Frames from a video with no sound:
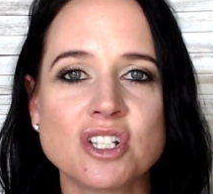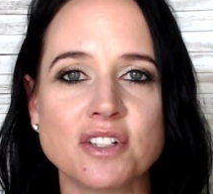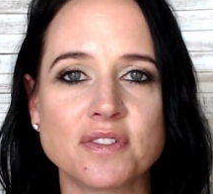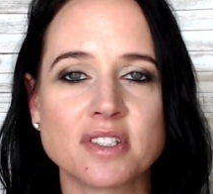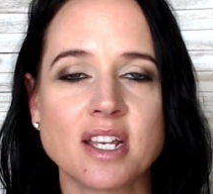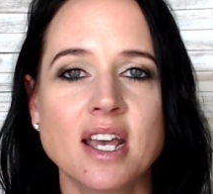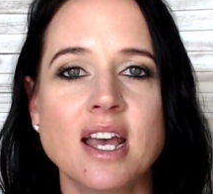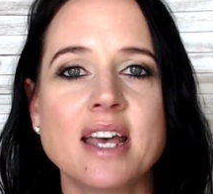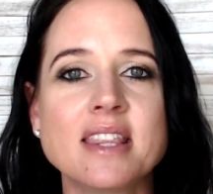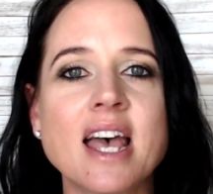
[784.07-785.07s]
shifts.
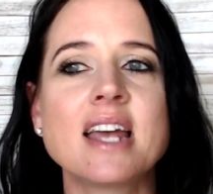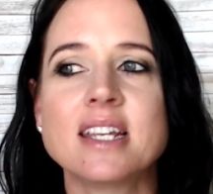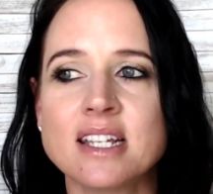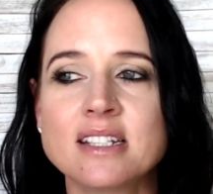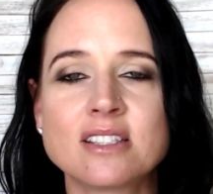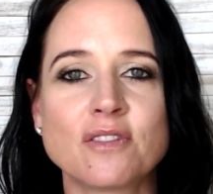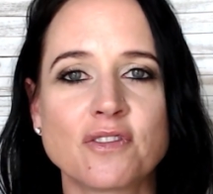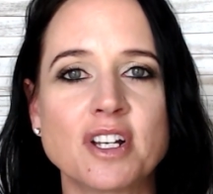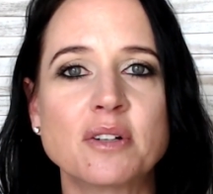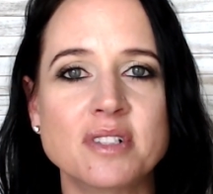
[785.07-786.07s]
And that is the
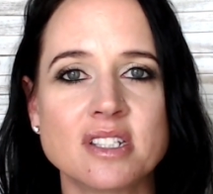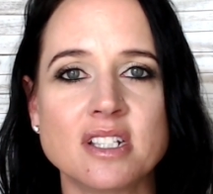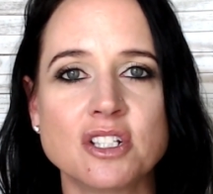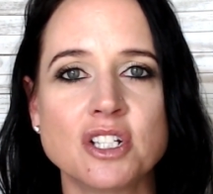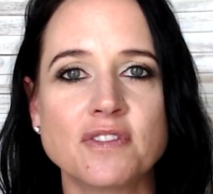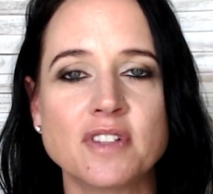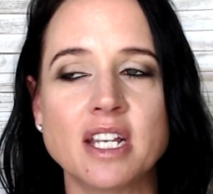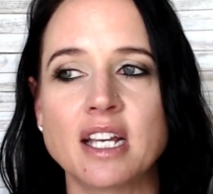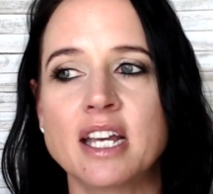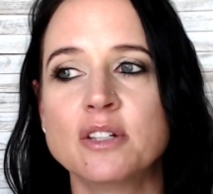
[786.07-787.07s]
frequency
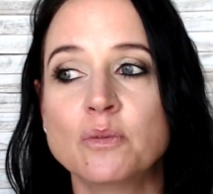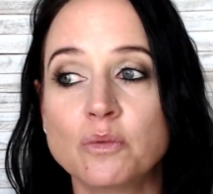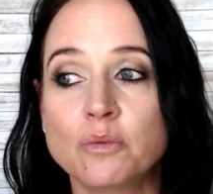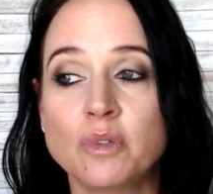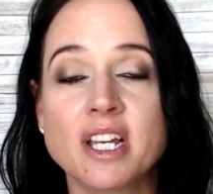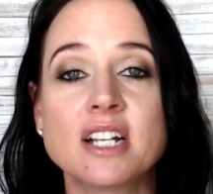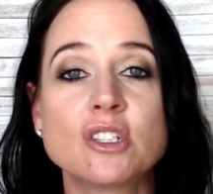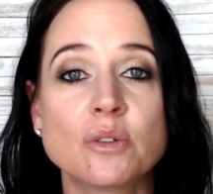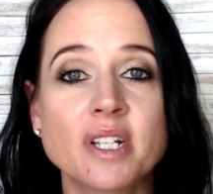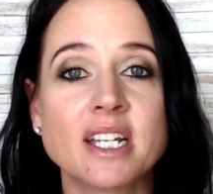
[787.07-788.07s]
shifting. And we are
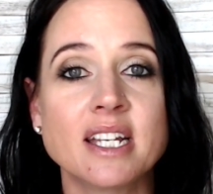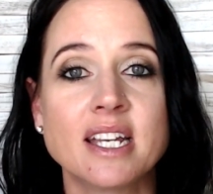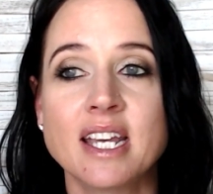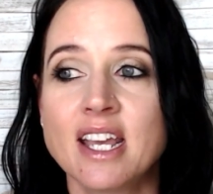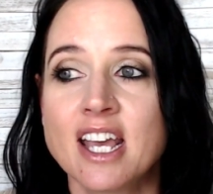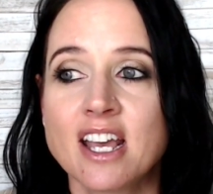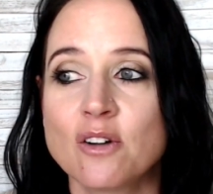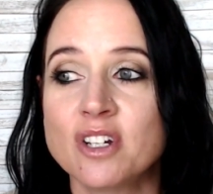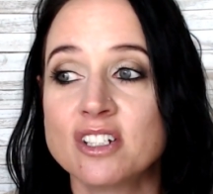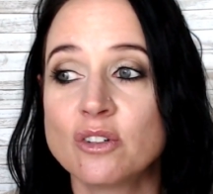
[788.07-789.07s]
doing it
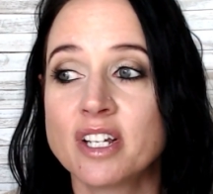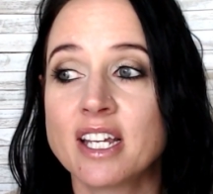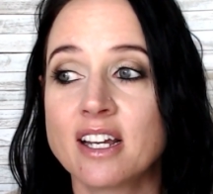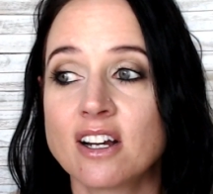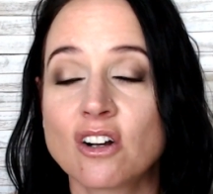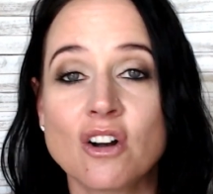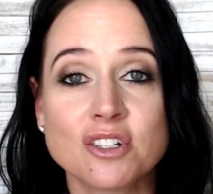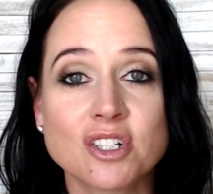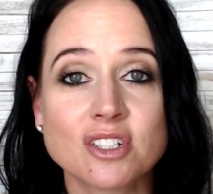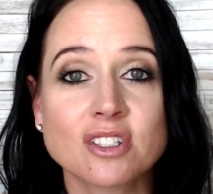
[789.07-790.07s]

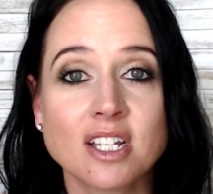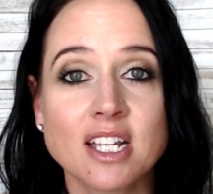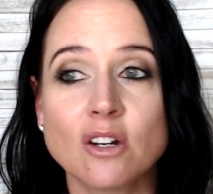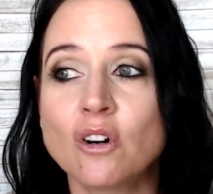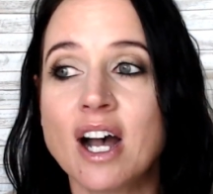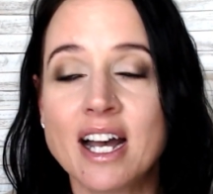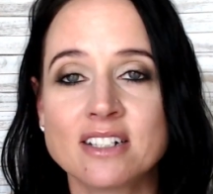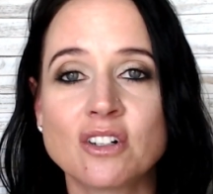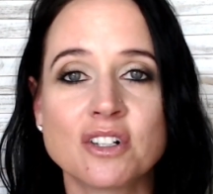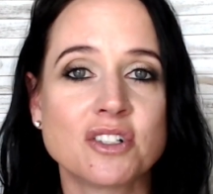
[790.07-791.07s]
consciously or
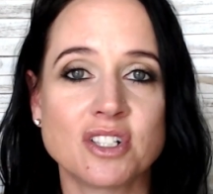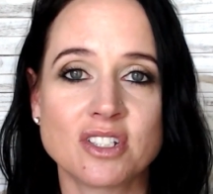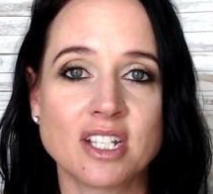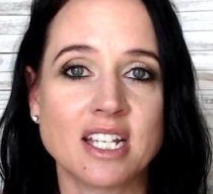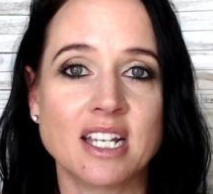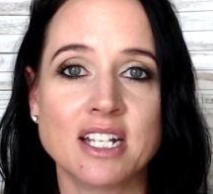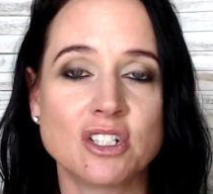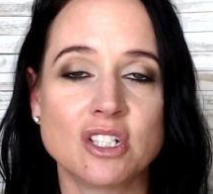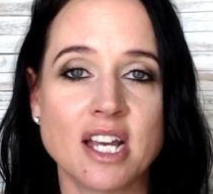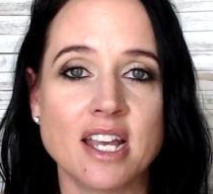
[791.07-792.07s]
unconsciously
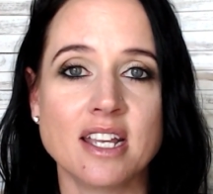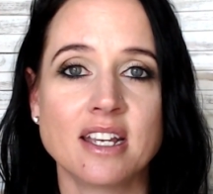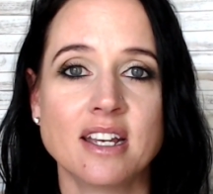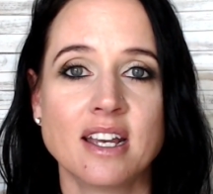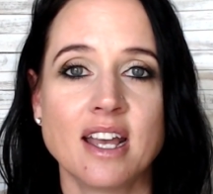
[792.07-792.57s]
each day